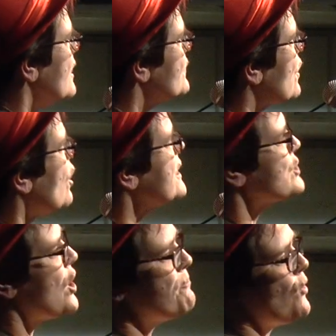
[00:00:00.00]
If the
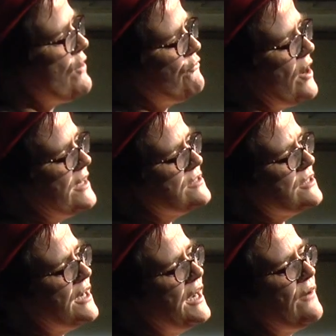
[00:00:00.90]
guy's her boyfriend,
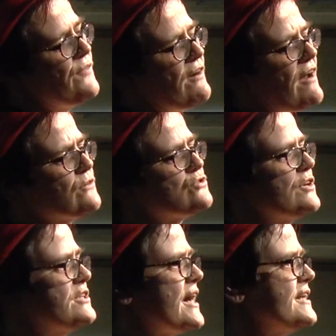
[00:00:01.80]
if they're out
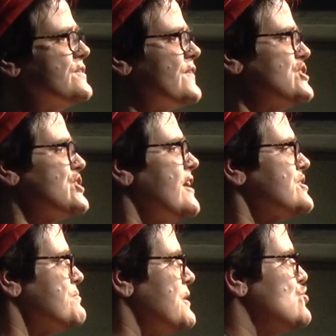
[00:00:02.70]
on a date, if they share
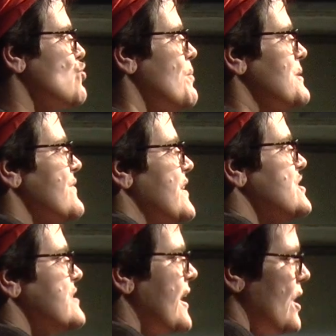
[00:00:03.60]
some enjoyment, if they
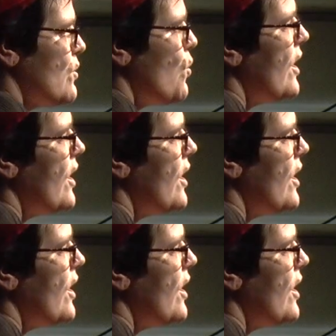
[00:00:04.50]
stayed up